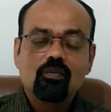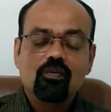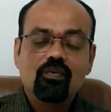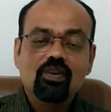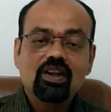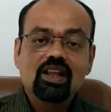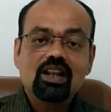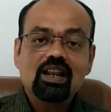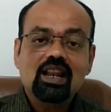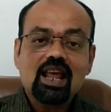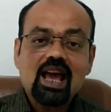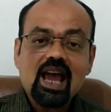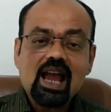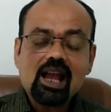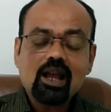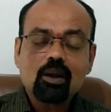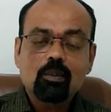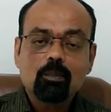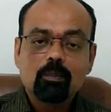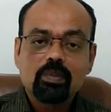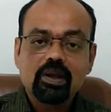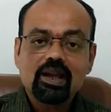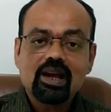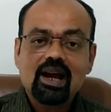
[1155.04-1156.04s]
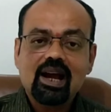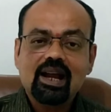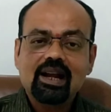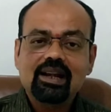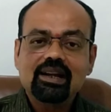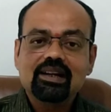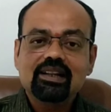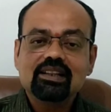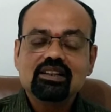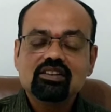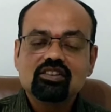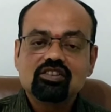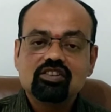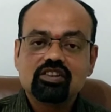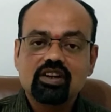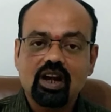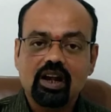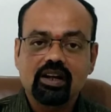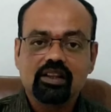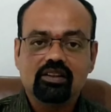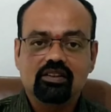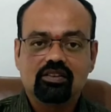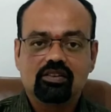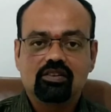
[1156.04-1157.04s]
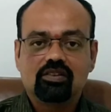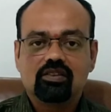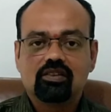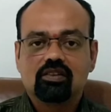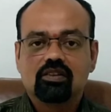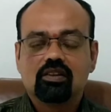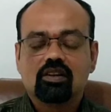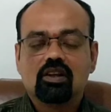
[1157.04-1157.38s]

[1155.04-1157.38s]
we lag behind in studies.